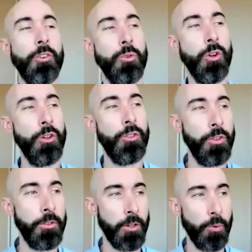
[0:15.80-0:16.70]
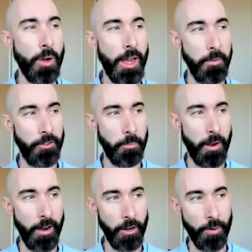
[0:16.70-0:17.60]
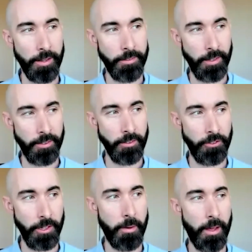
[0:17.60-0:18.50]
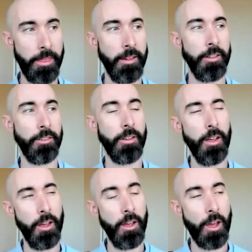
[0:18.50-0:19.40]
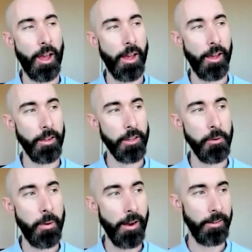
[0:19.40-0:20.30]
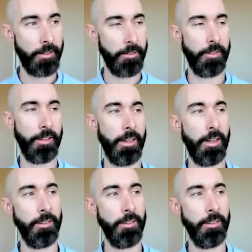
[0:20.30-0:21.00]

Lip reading: So we'll go through the requirements of Paraguayan citizenship. I think it's comparatively